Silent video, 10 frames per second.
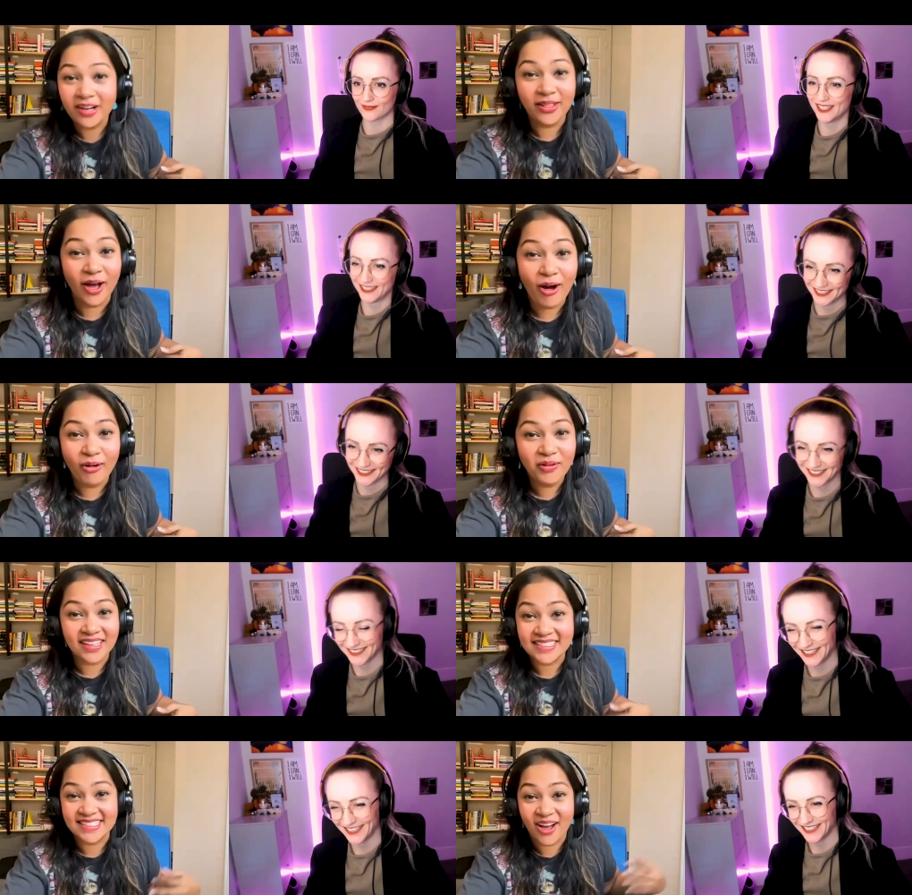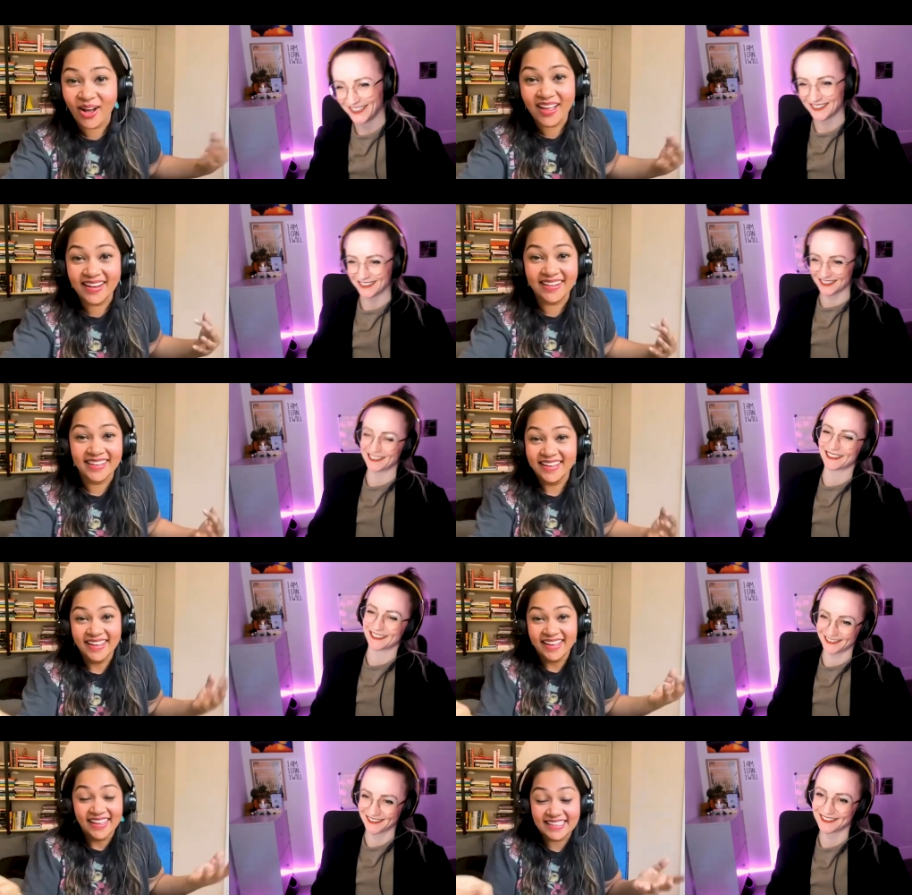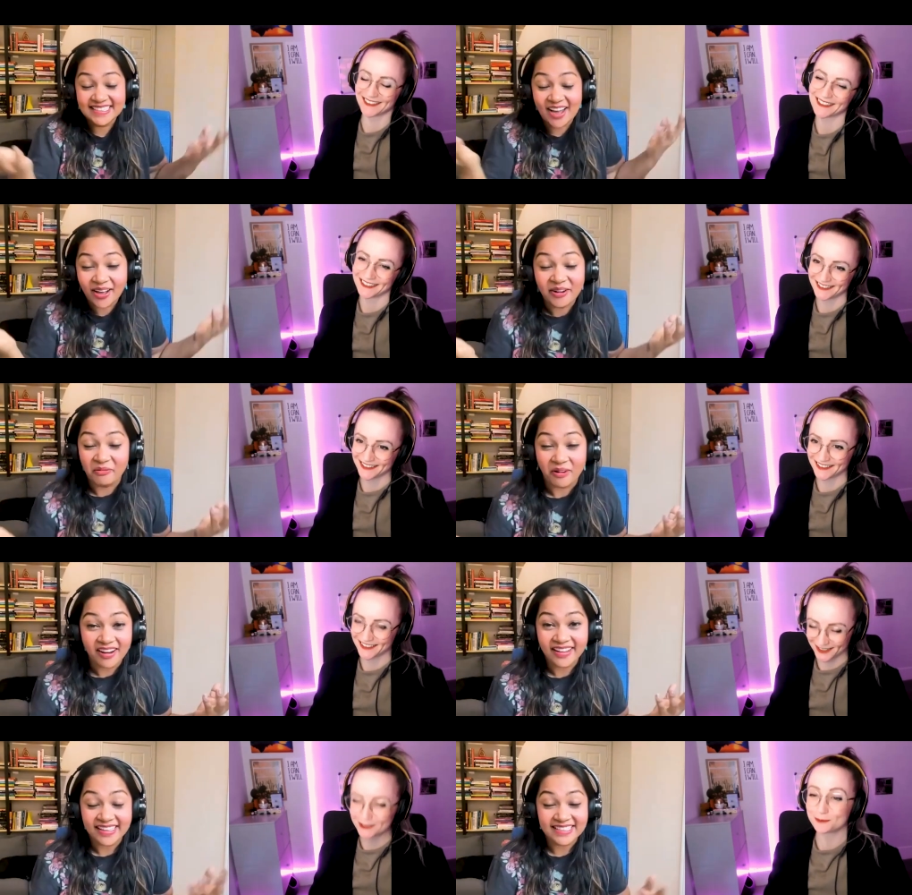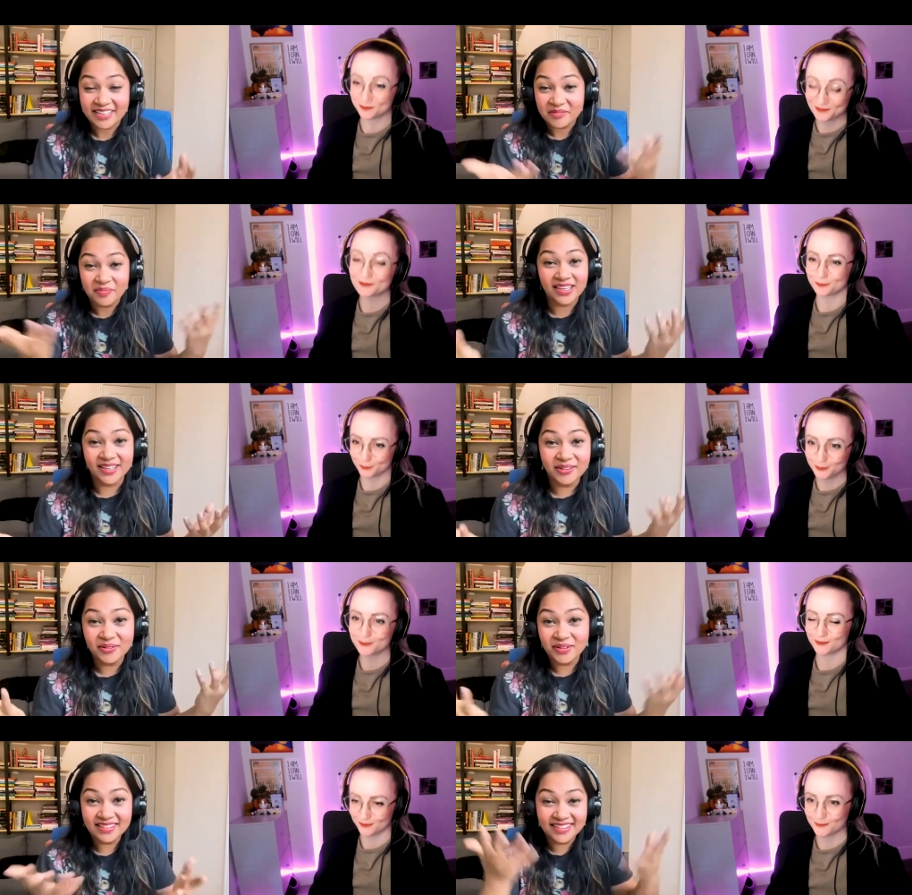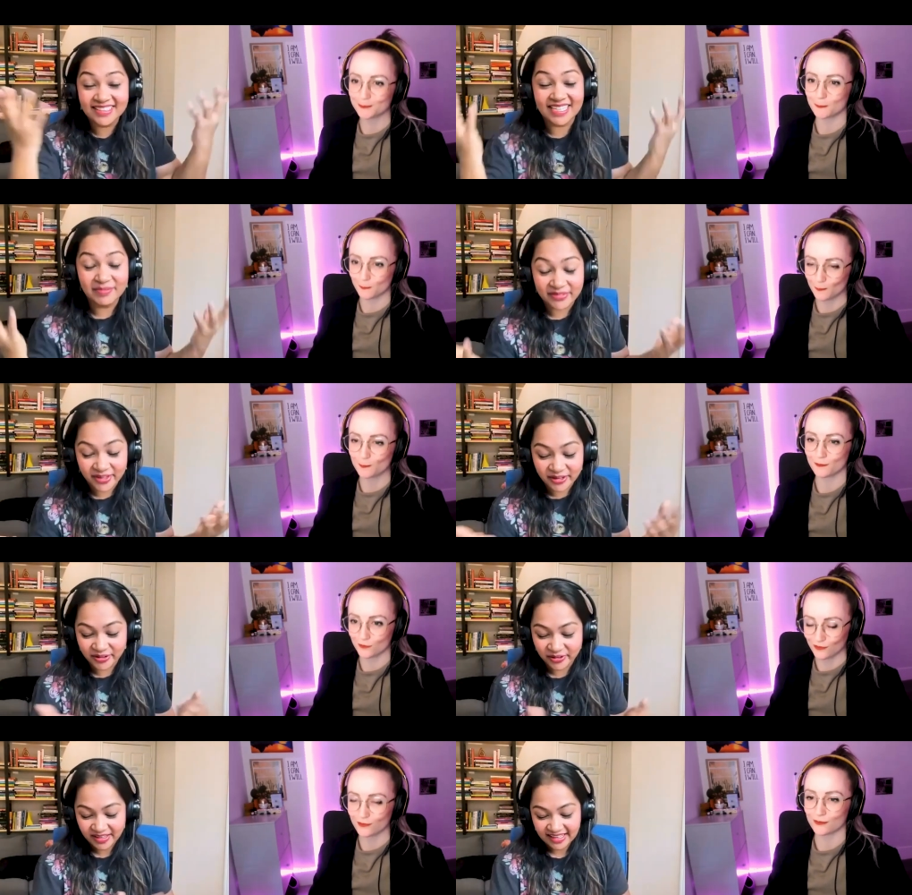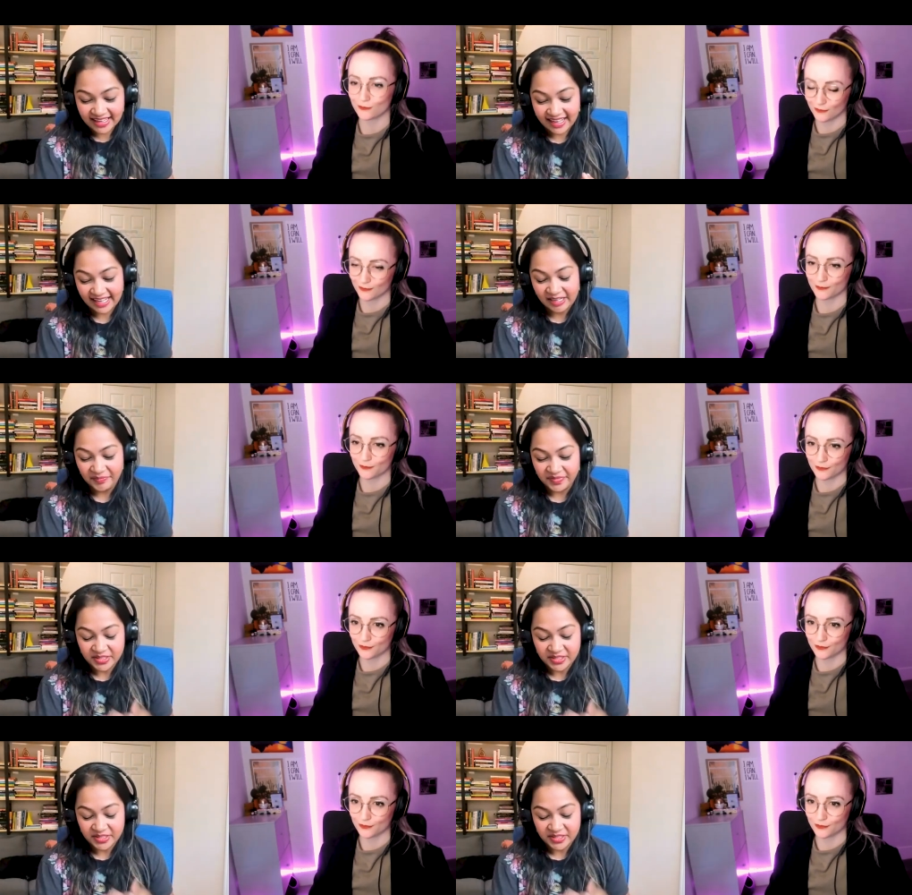Speaker 1: it alone. That's not it's not going to work. It's going to be you and the team of you. Um,